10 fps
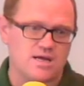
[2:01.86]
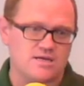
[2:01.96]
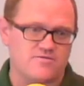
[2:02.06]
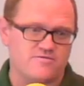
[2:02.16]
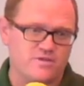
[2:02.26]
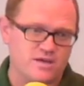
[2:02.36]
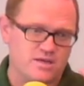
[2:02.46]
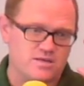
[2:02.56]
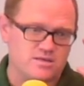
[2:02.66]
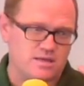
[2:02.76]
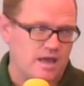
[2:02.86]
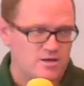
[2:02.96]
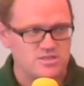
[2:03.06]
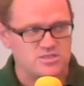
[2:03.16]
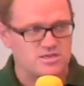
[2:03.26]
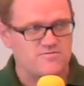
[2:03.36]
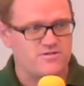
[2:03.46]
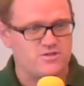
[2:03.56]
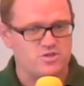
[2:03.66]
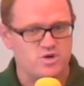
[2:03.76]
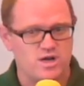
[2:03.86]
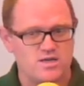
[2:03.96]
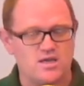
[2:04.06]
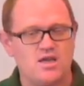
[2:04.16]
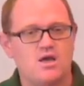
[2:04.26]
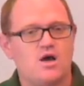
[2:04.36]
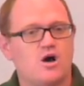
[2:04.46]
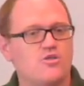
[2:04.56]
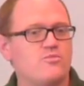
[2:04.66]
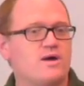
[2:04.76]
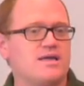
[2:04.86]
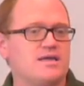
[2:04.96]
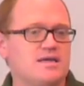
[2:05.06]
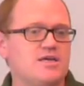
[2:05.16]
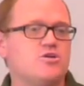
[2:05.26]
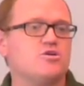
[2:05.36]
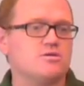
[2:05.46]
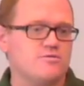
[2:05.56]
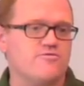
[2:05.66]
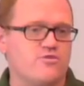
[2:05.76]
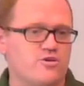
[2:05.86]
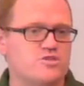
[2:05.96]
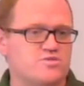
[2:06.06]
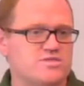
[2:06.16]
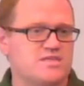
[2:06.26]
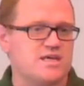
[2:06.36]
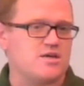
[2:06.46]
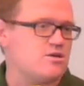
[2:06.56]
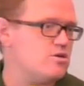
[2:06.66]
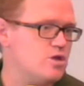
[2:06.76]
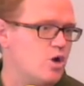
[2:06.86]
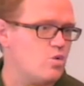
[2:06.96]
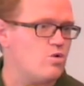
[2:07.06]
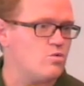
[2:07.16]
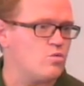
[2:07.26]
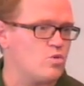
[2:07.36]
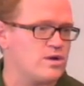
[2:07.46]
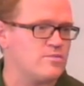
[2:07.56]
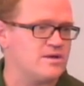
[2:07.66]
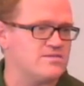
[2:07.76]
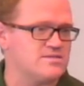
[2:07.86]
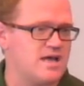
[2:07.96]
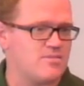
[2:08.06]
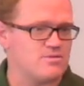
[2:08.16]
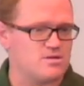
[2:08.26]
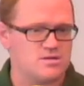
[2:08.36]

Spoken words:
going to fit, how's this going to fit in the truck? Although my inner voice was saying, no, we're going to make this happen.